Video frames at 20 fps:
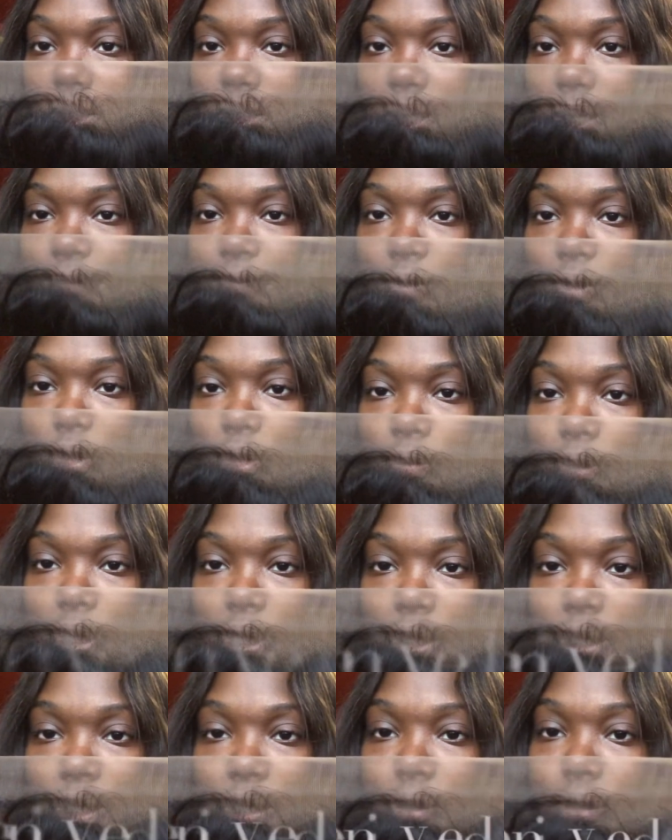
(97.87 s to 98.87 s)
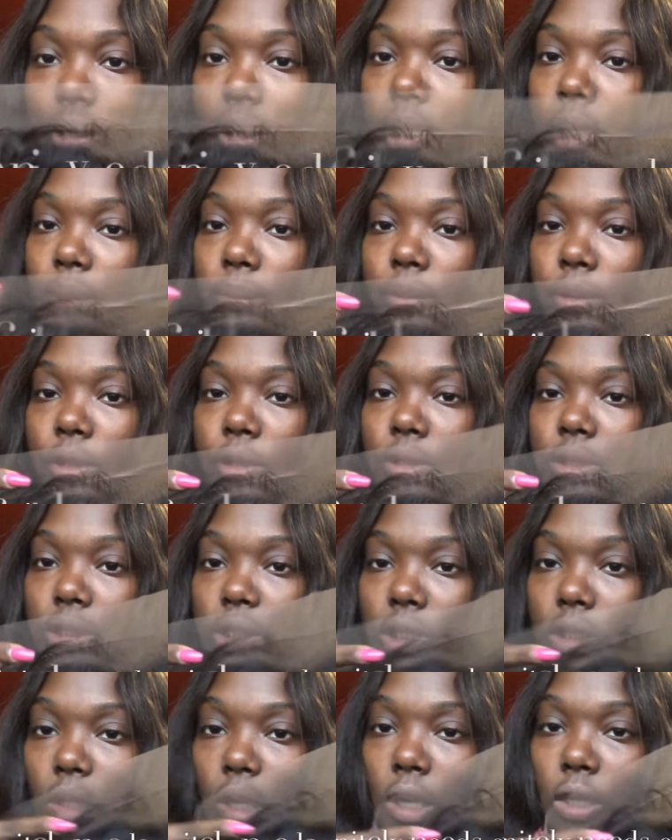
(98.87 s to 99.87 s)
I have to go back in. But you
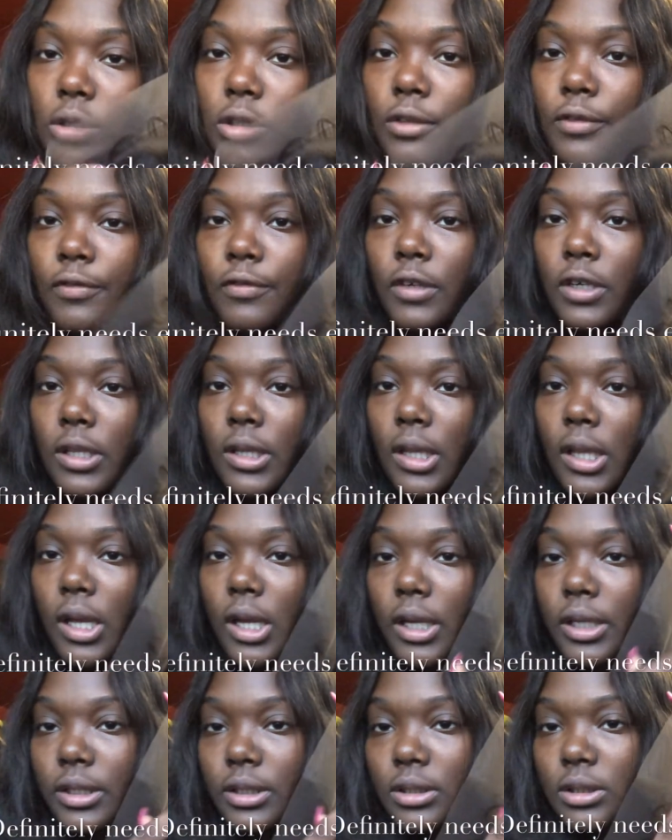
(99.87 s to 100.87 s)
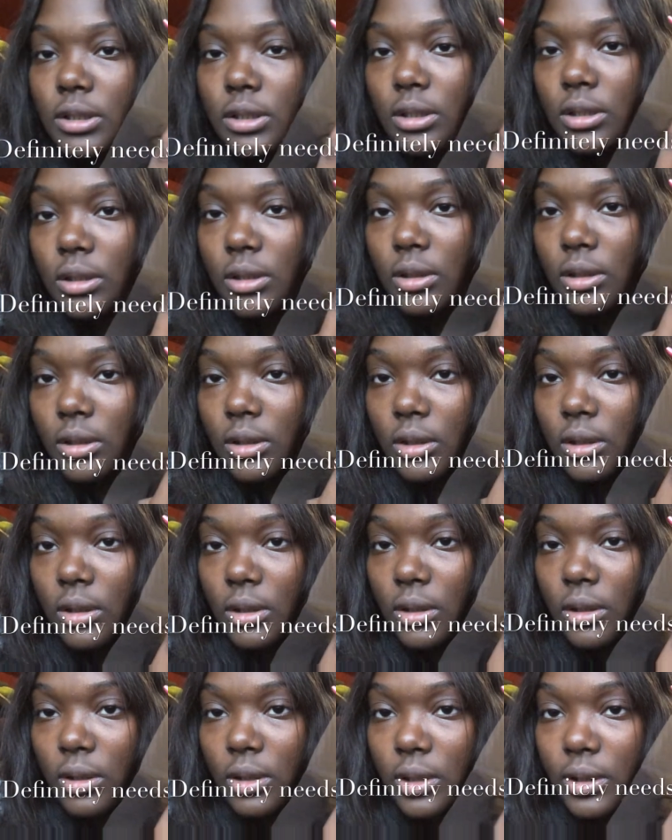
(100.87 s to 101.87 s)
see along the front lines,
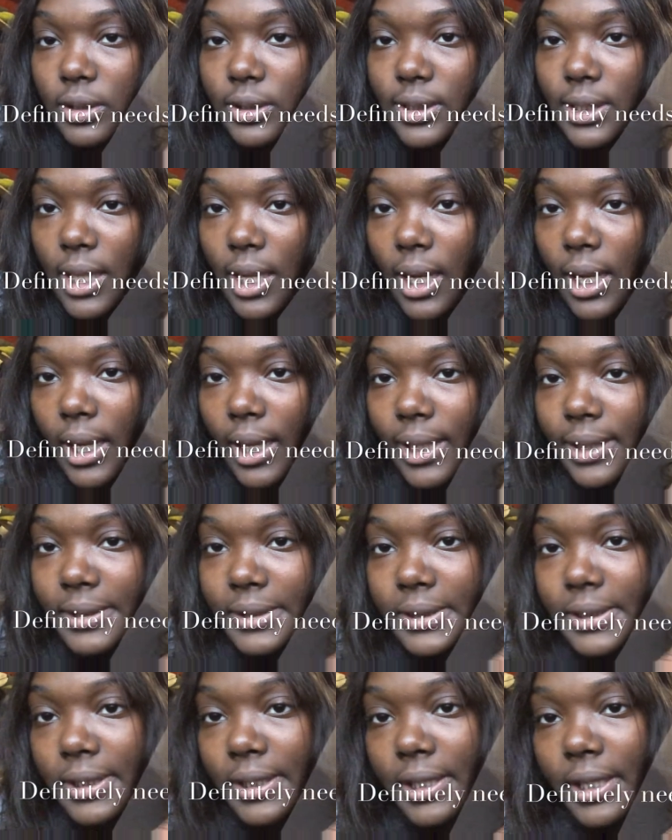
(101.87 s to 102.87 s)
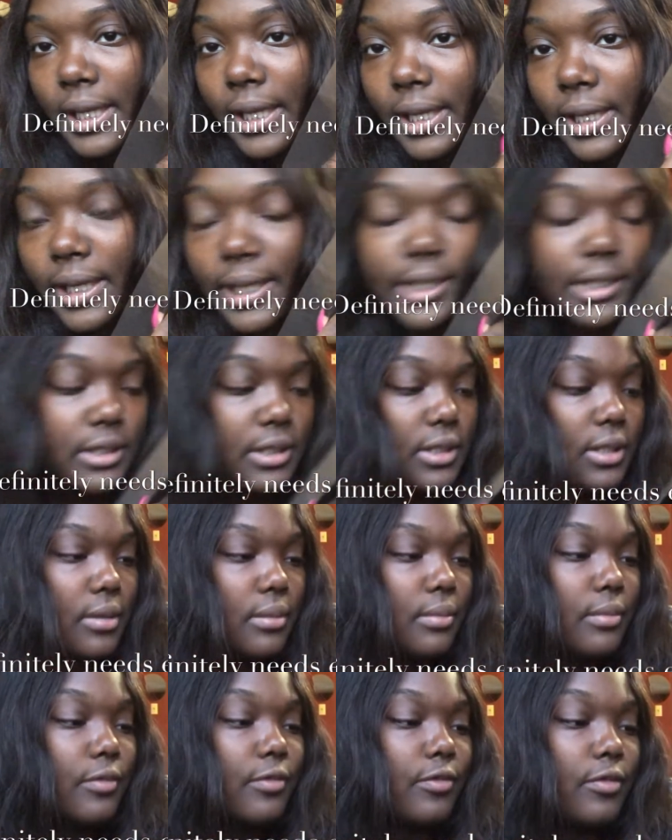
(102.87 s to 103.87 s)
it's not as thick as
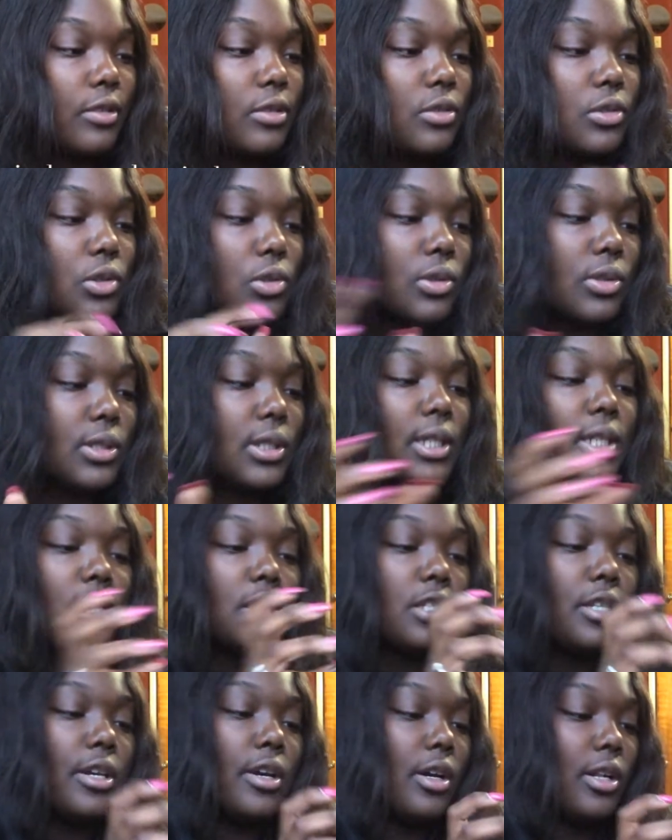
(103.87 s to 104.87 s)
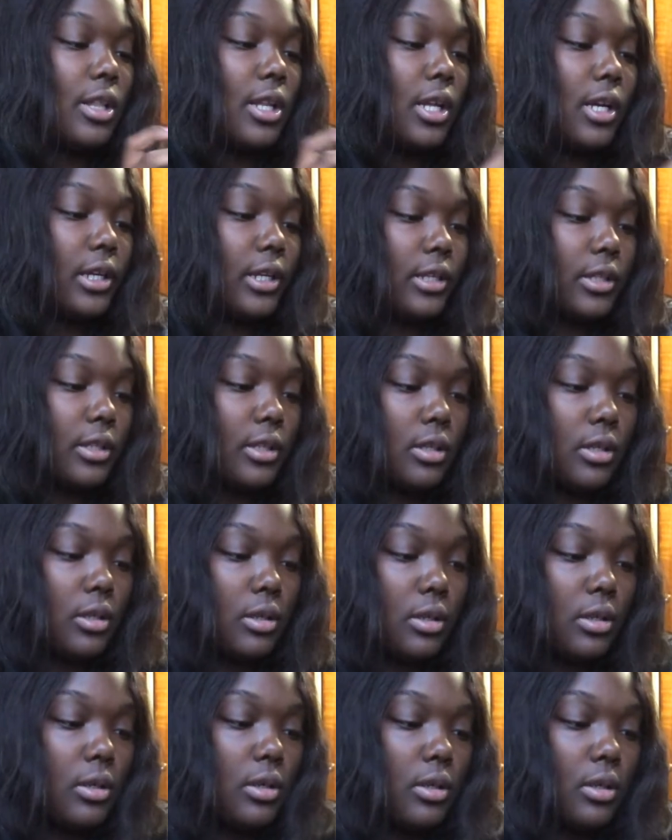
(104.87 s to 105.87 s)
some frontals I see online.
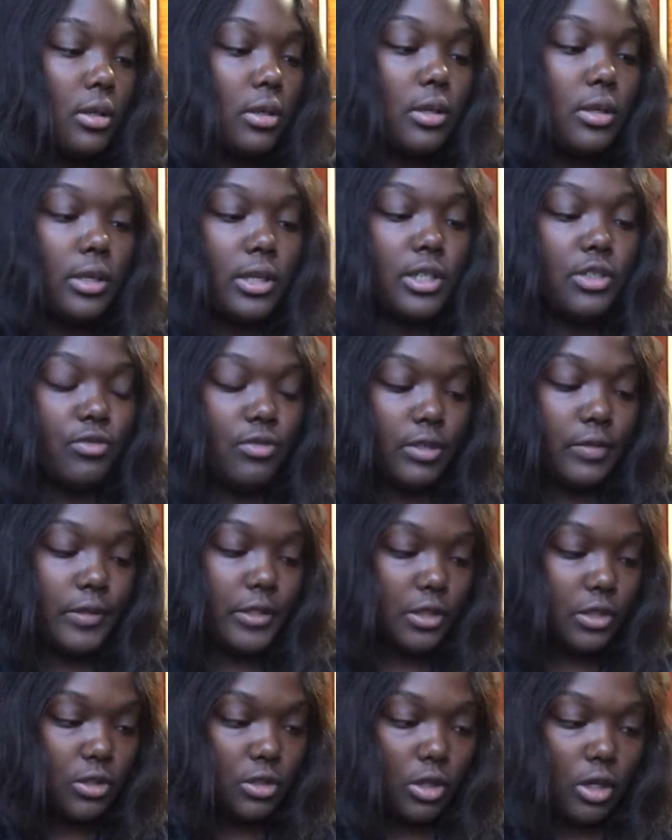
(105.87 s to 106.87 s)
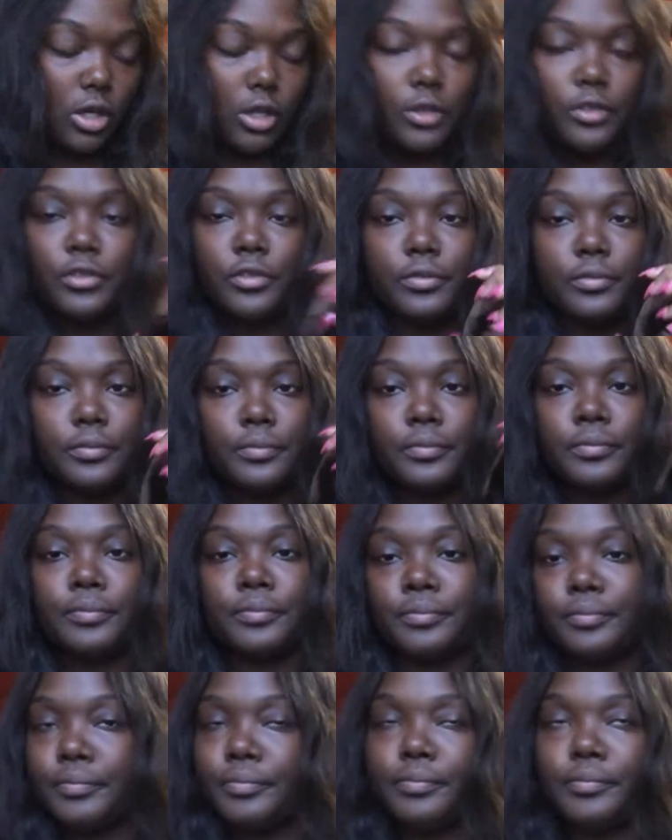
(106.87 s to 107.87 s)
It's very soft.
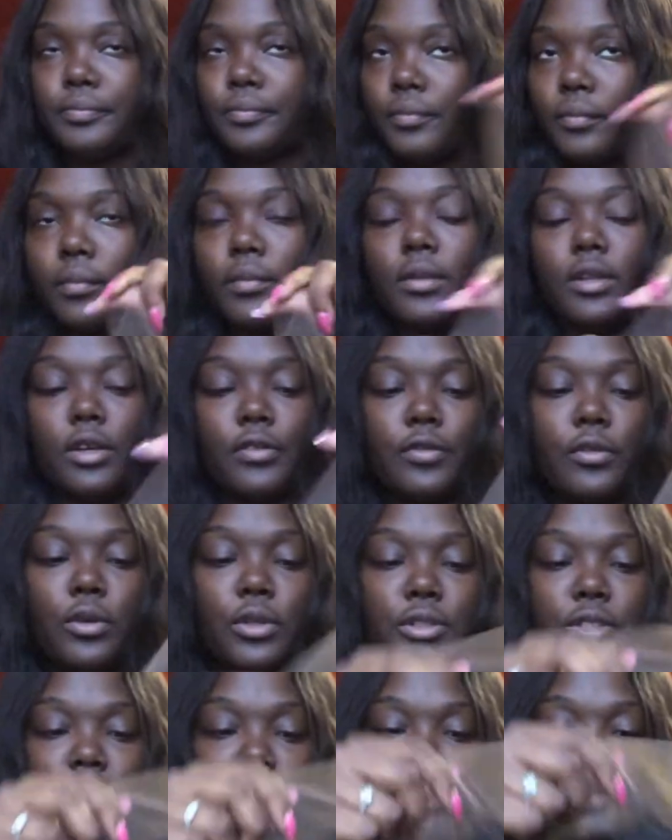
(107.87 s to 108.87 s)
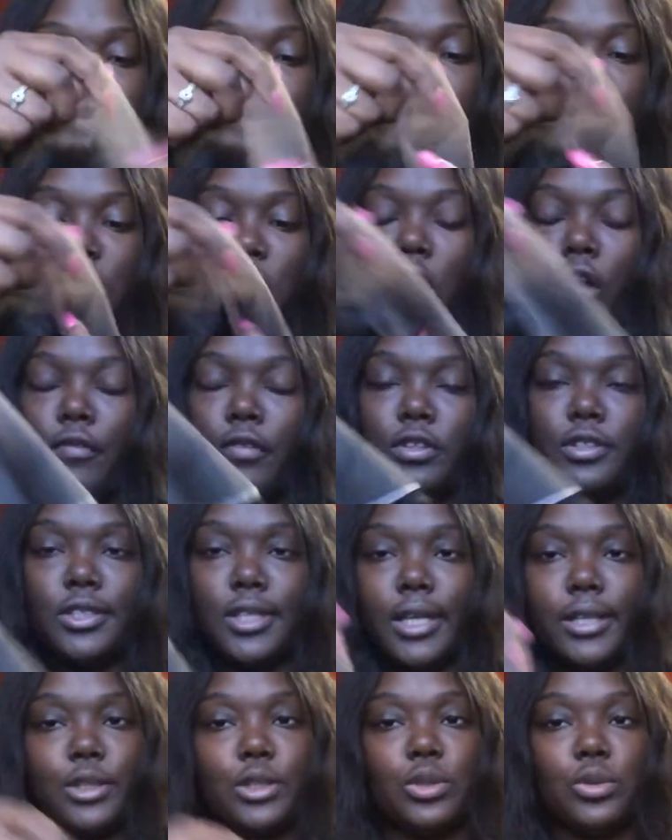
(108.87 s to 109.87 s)
Of course, it's going to be soft
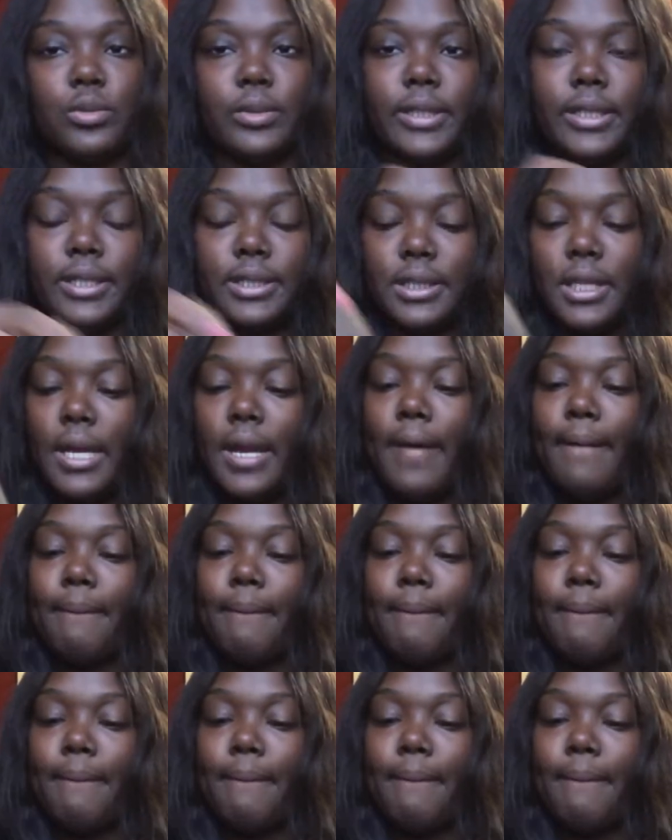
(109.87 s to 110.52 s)
until like 2 weeks.